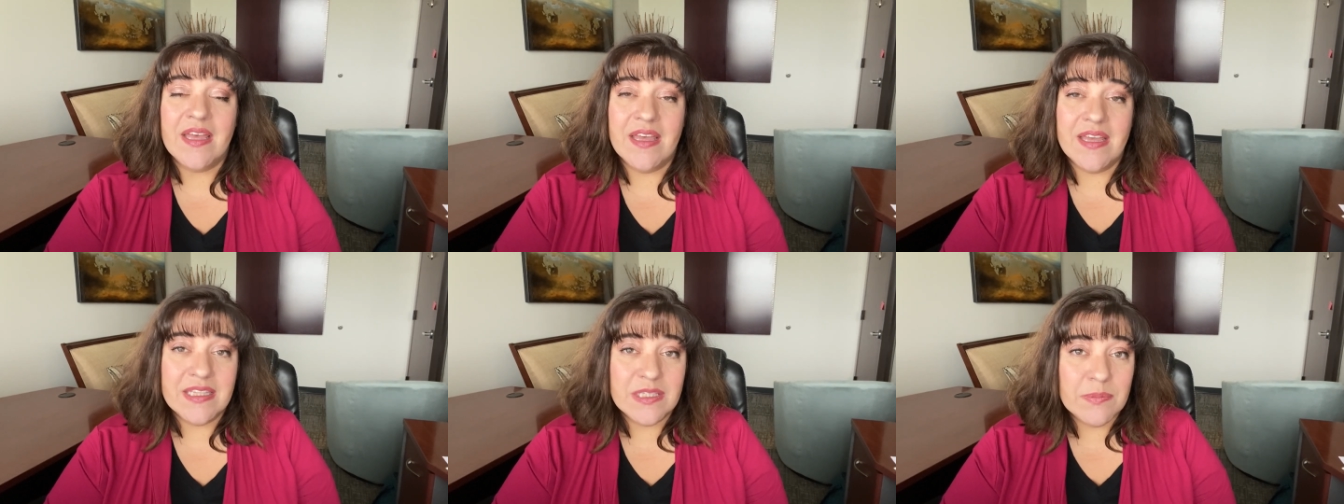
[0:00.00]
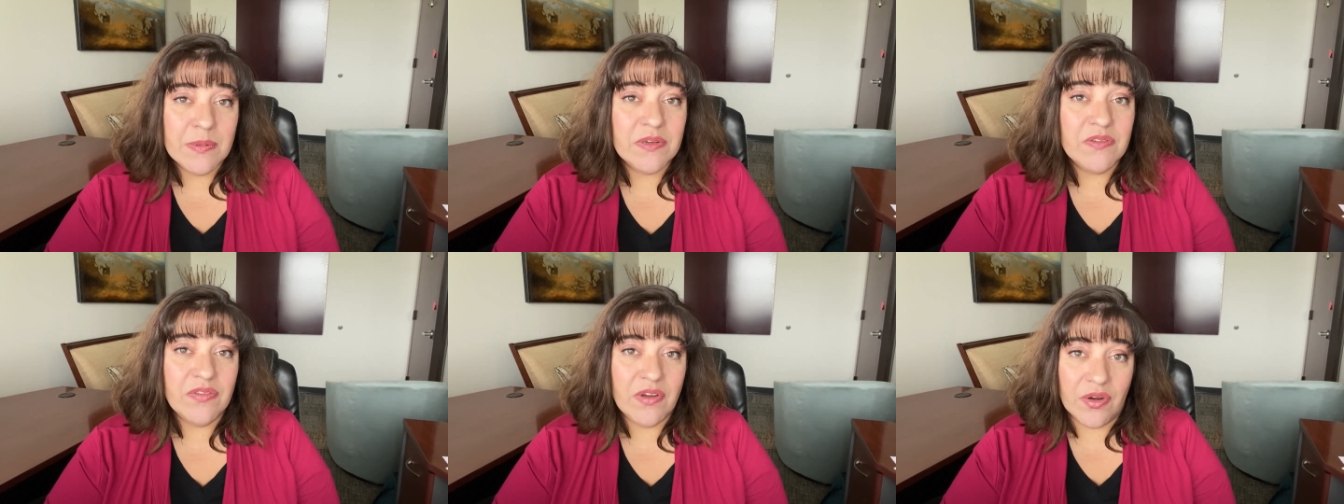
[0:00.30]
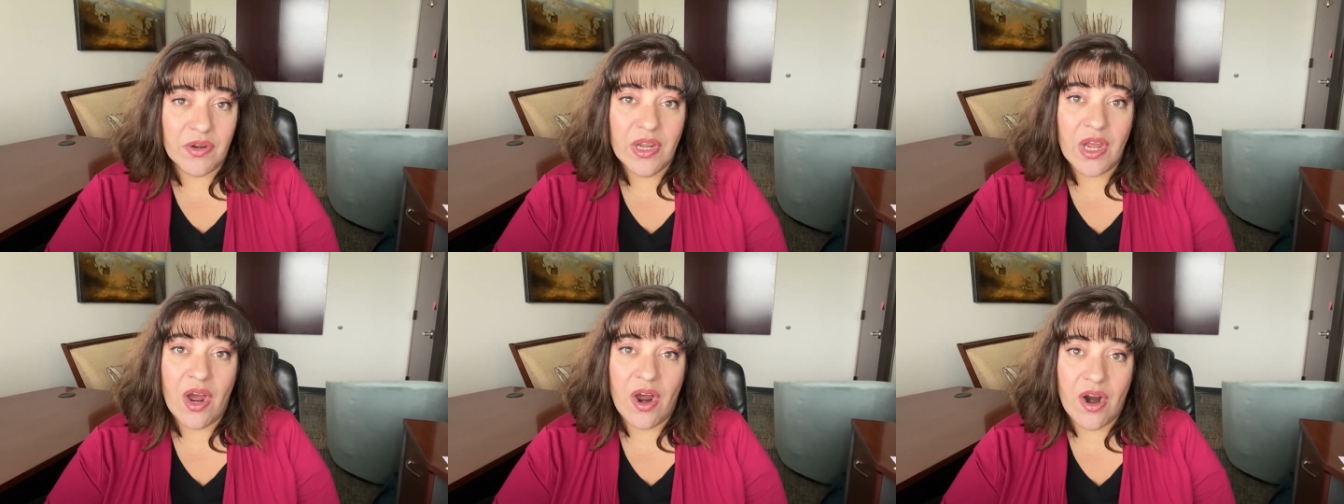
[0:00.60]
it's been
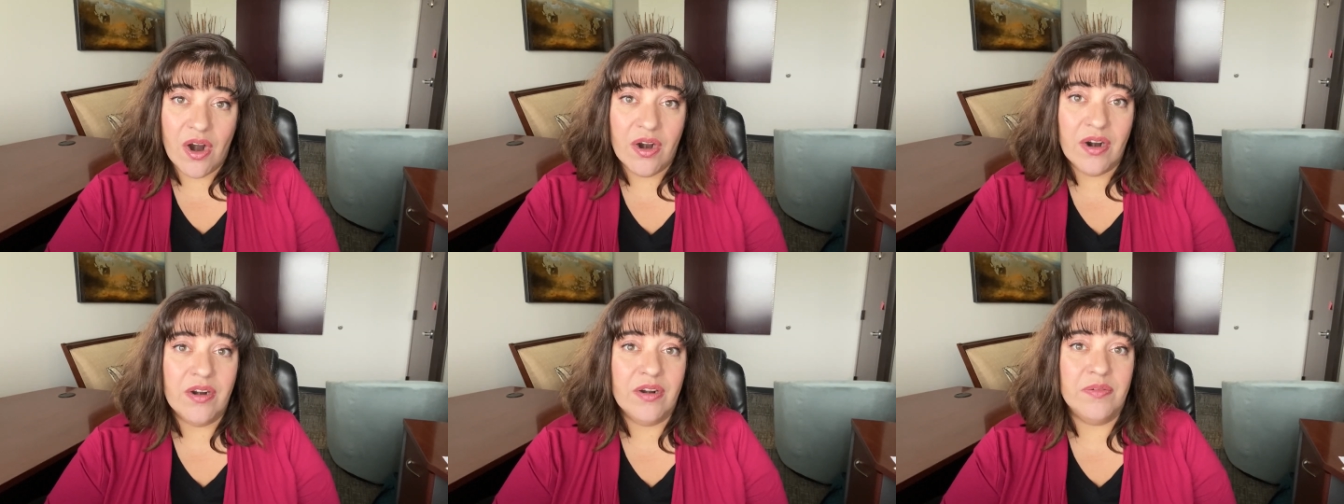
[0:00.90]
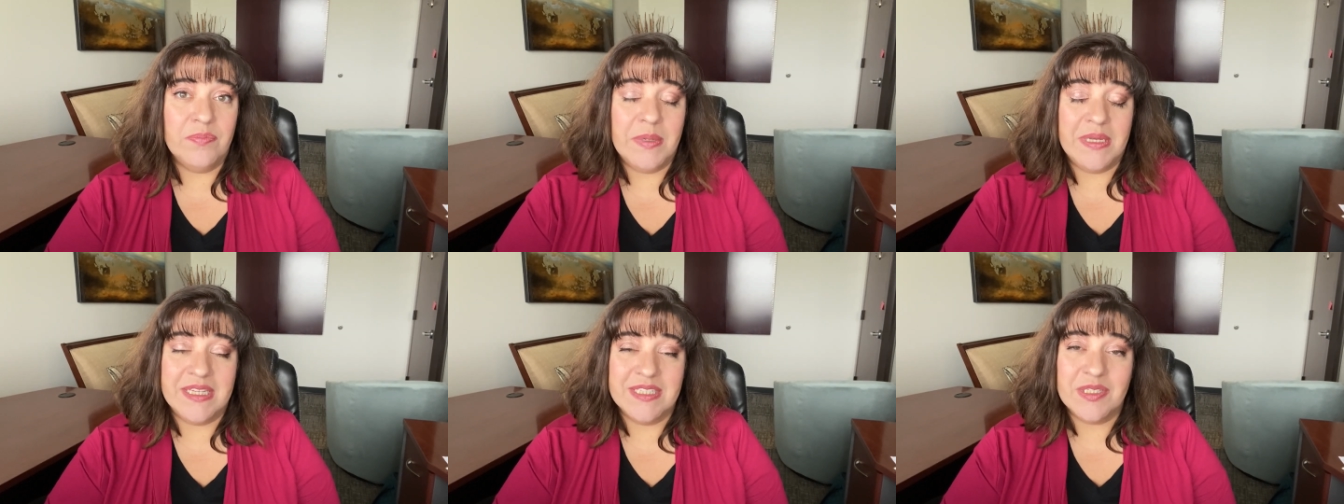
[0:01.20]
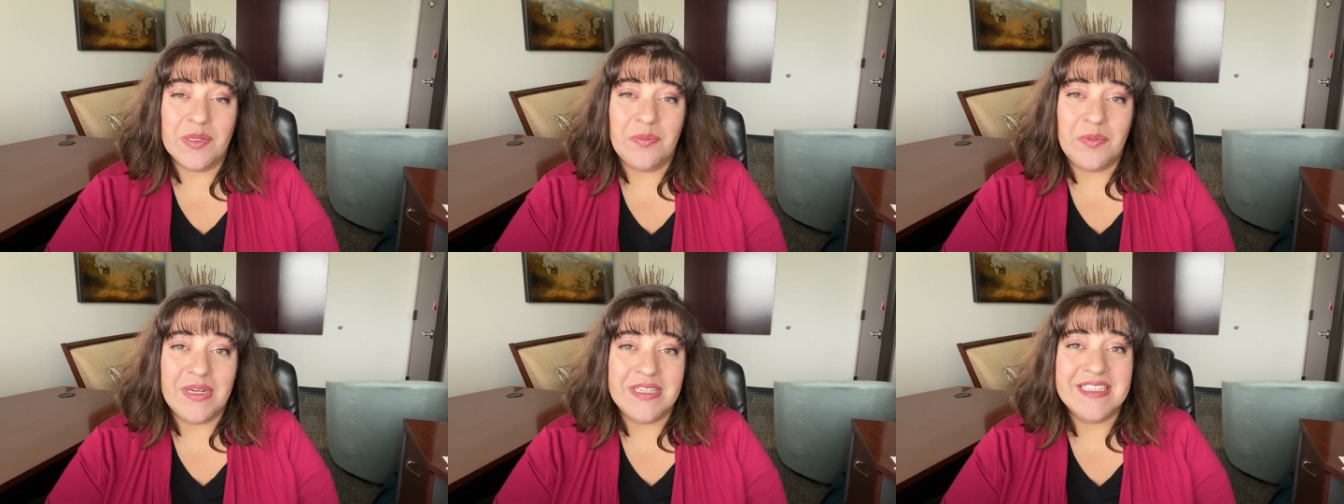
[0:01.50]
very hard because
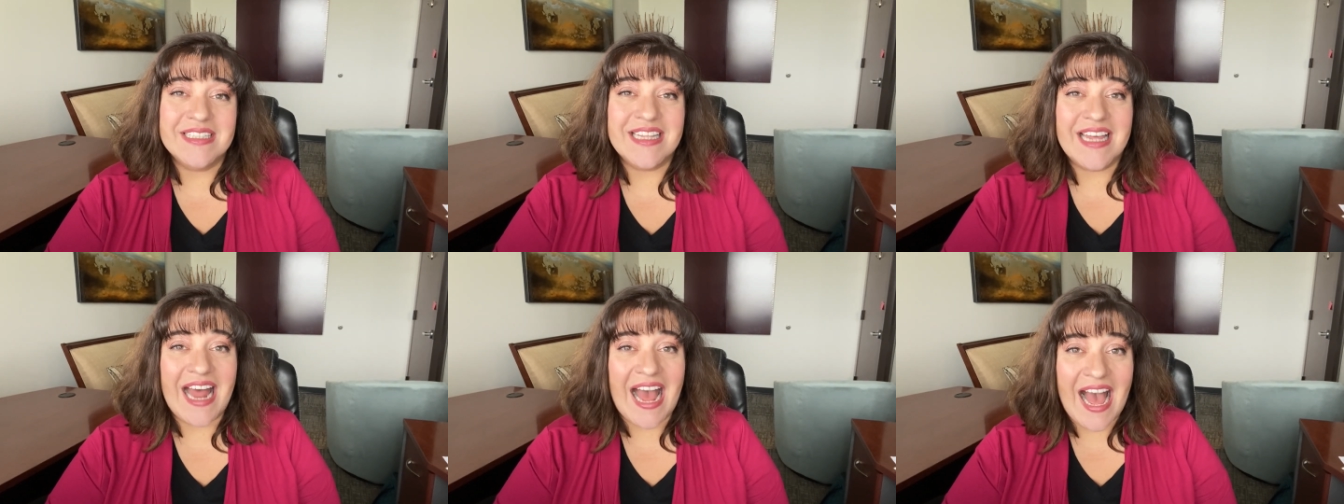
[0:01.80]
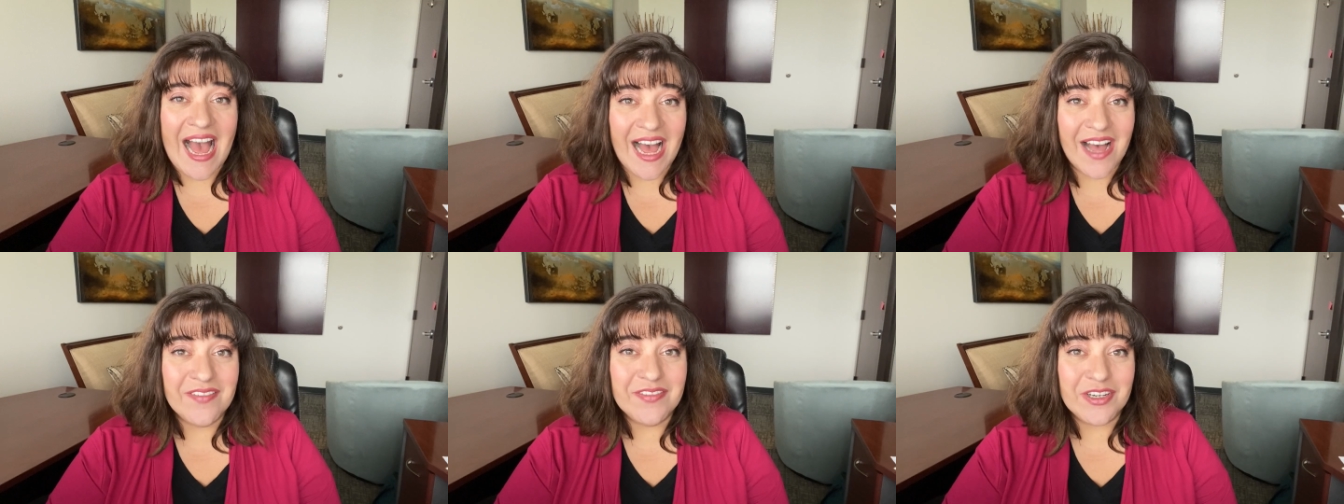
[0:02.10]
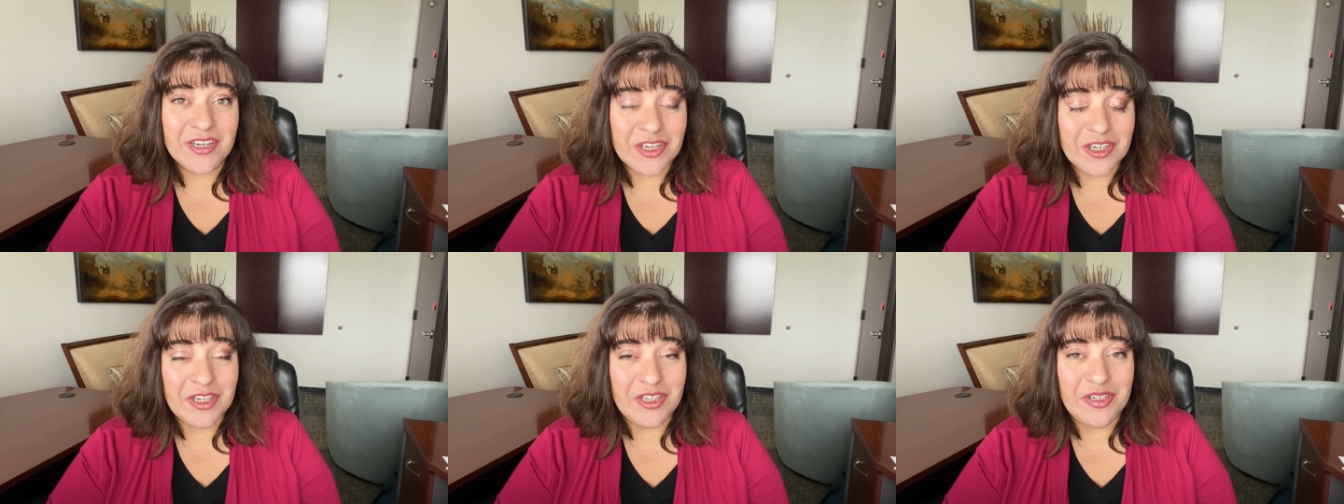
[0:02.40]
the ones that have
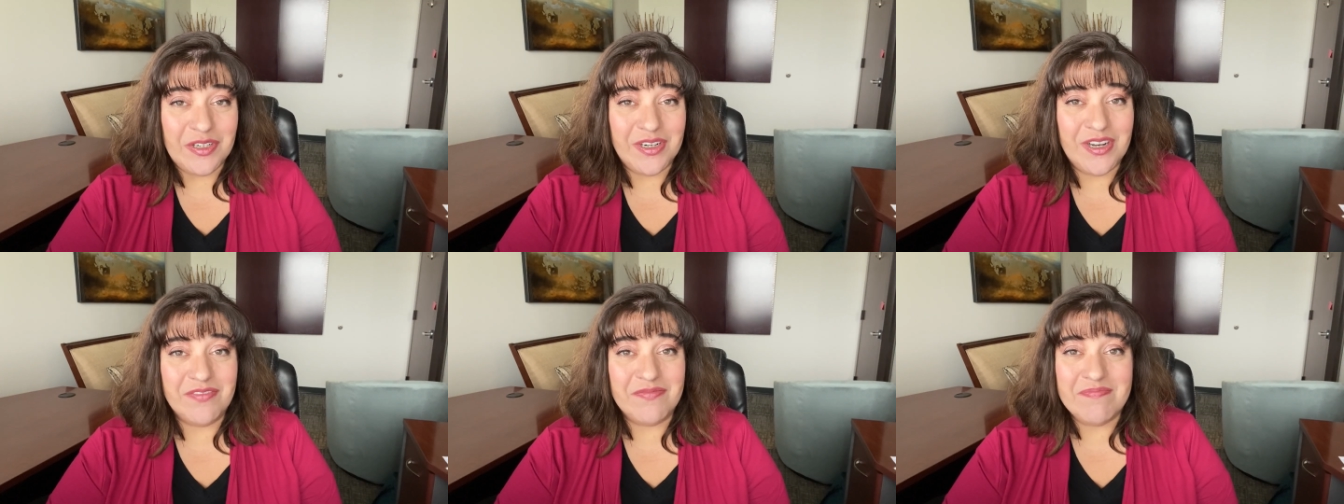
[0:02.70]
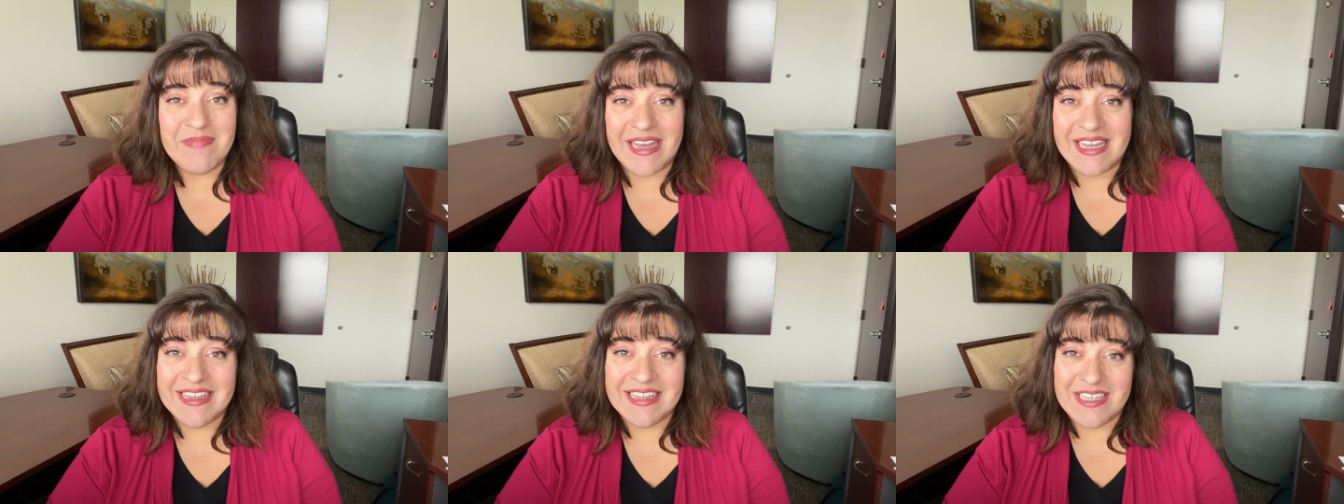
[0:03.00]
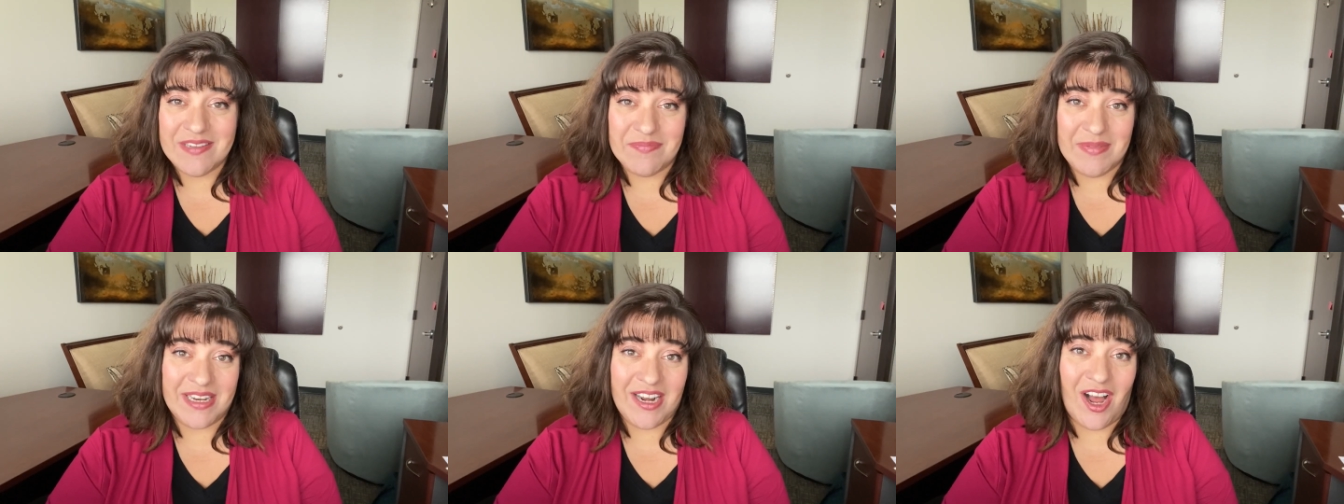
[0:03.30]
occurred have
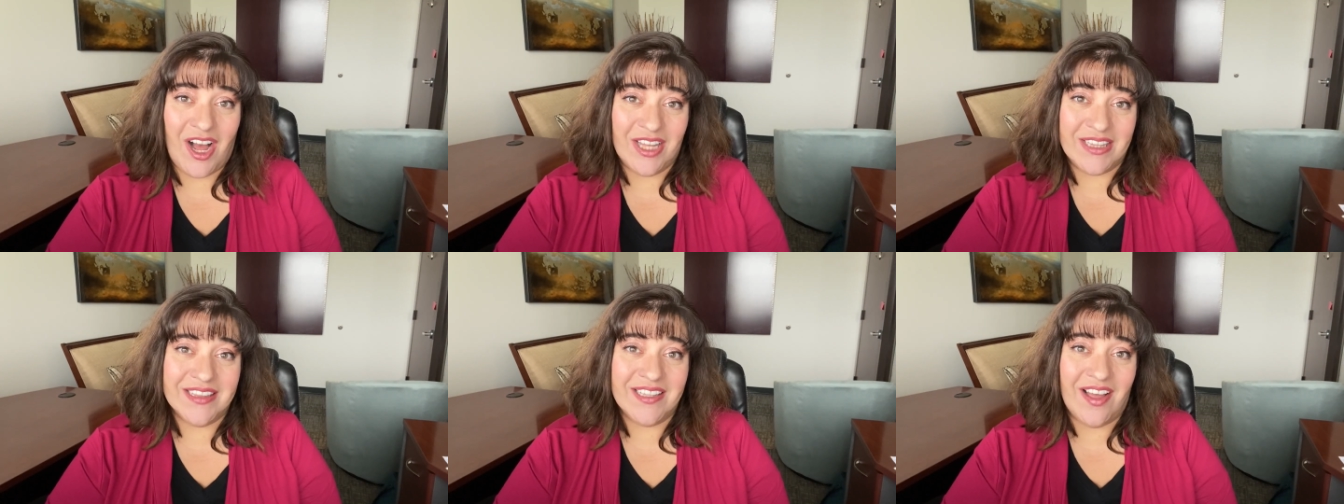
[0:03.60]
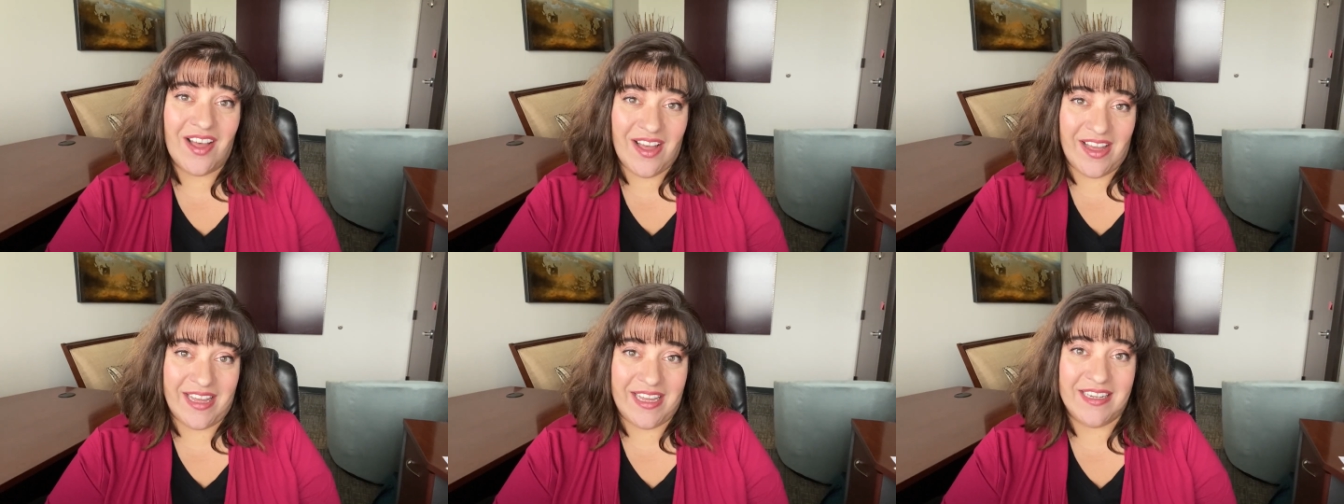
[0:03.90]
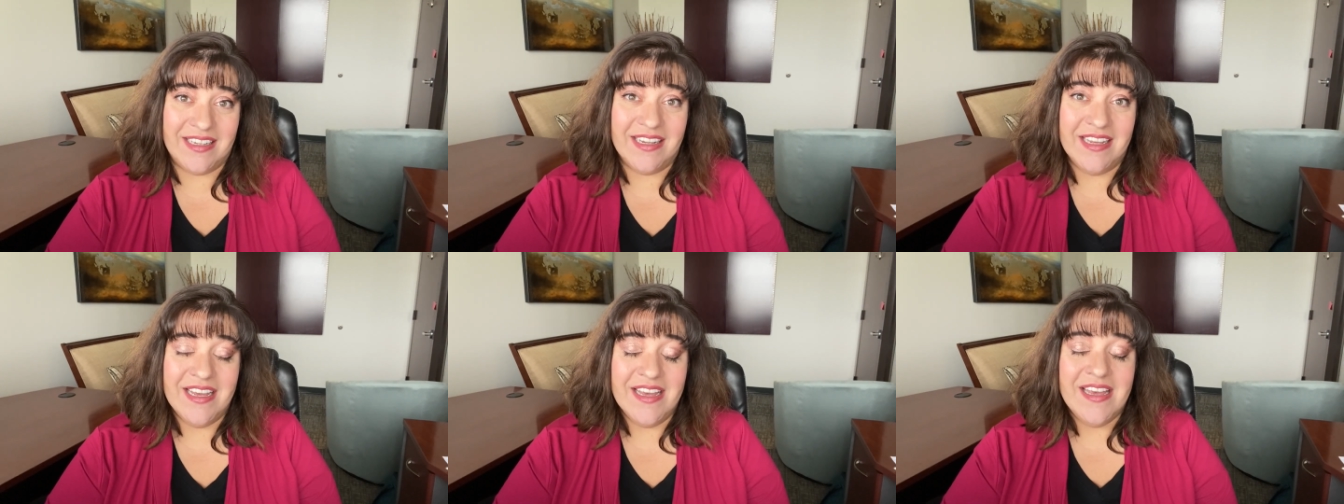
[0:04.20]
mainly been
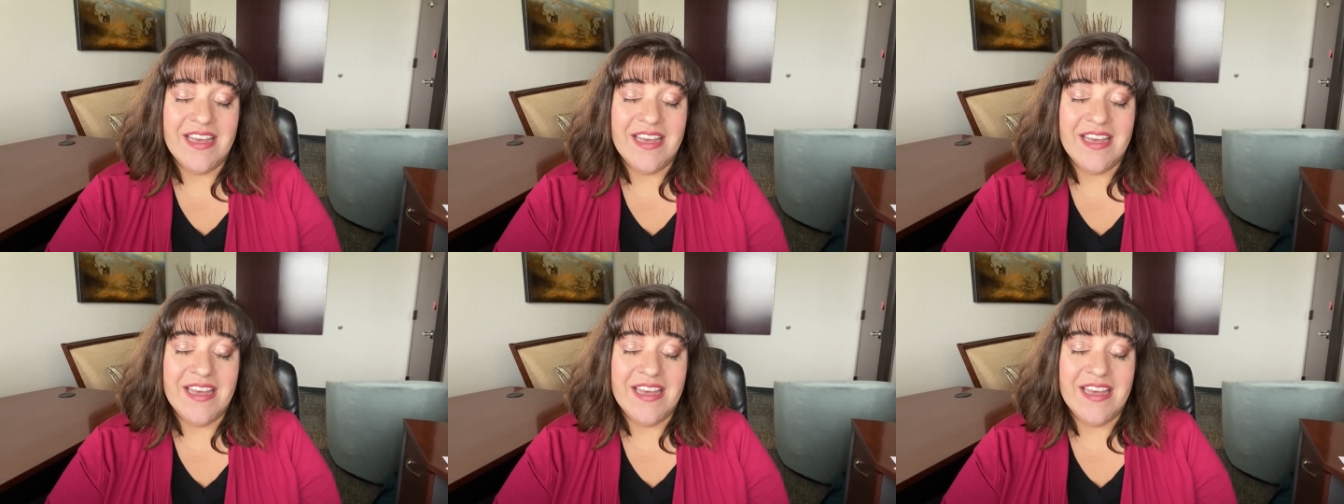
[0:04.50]
online